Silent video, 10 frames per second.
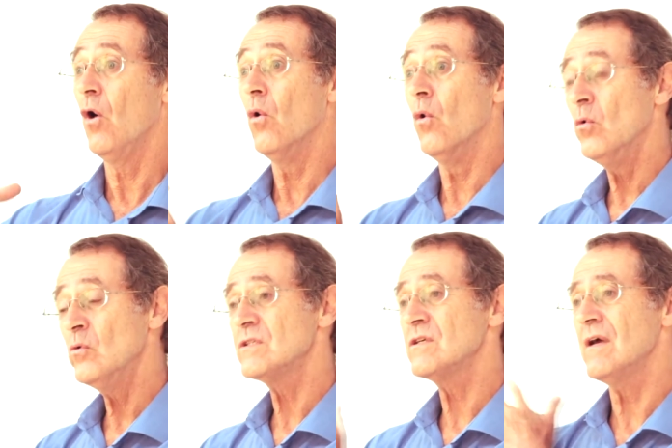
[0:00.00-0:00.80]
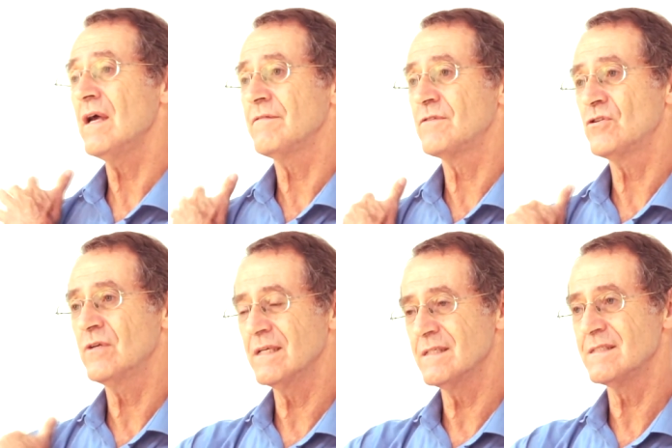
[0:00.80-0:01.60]
also have
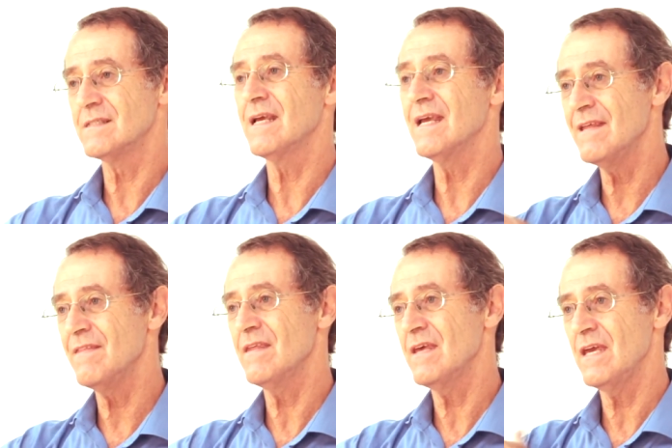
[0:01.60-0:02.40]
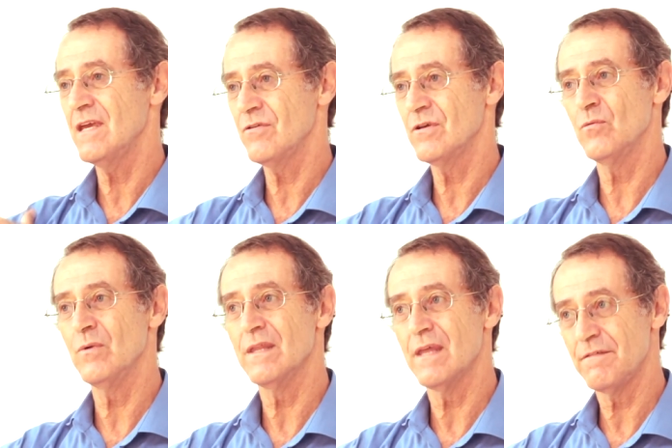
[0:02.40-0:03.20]
triggers in the area
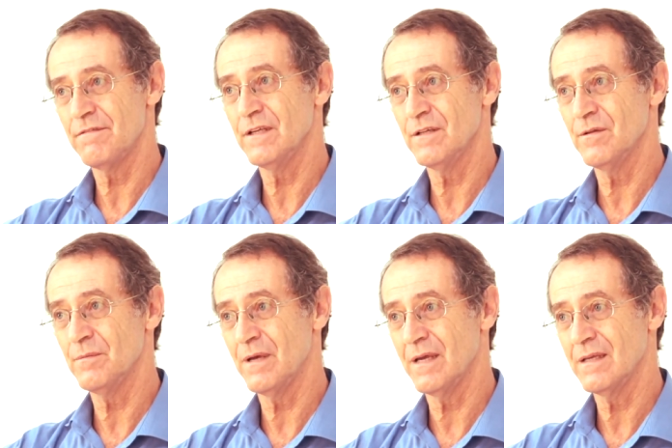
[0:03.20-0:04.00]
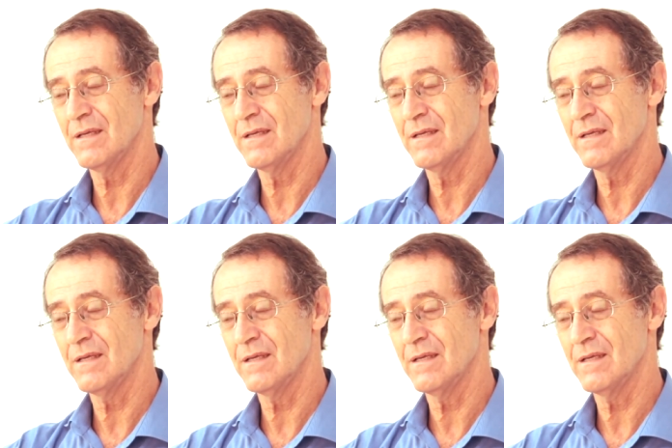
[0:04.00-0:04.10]
where they feel the pain.